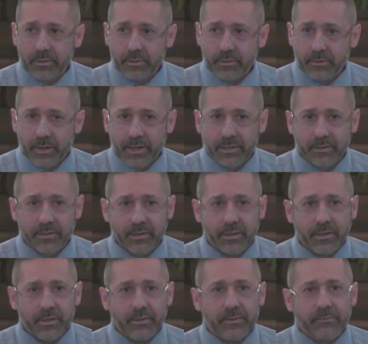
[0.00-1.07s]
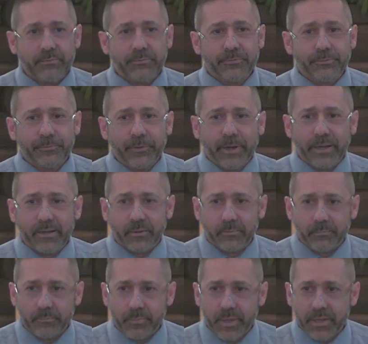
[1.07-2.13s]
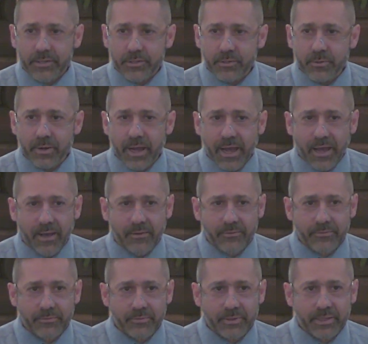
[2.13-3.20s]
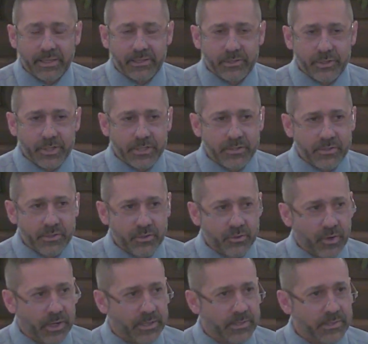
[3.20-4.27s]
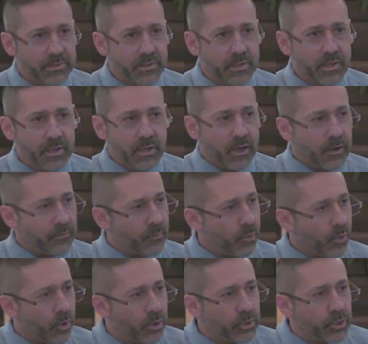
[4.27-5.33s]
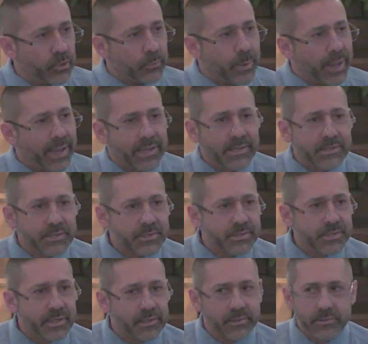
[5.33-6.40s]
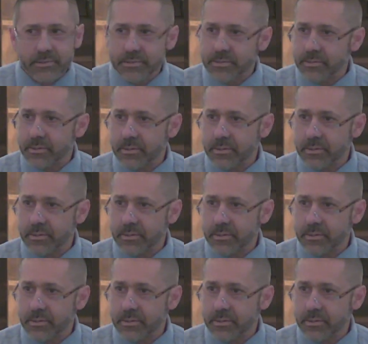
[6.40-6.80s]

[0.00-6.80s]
Right? The freedom that you have in Jesus Christ of all your past sins